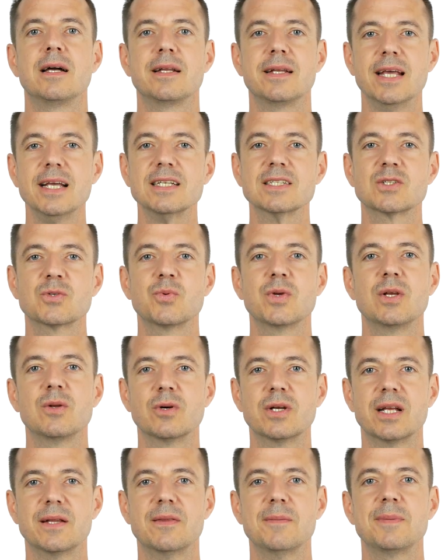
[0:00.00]
Next, we
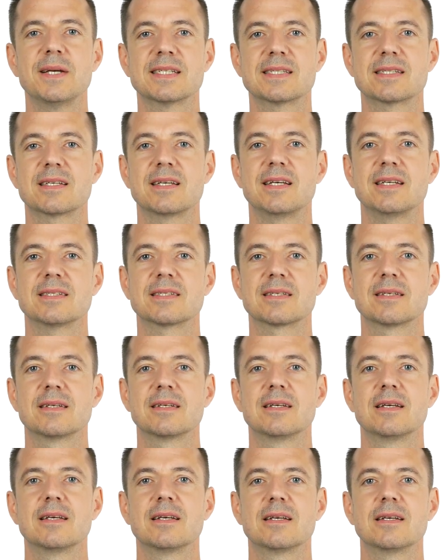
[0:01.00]
look at the best case.
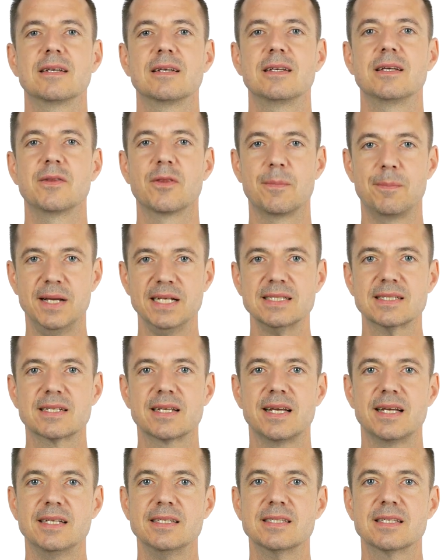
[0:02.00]
In the best
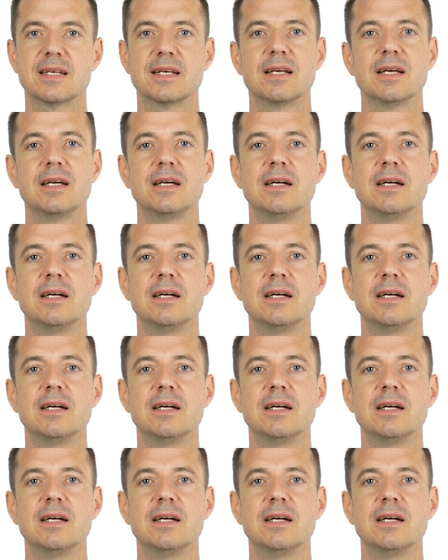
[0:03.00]
case,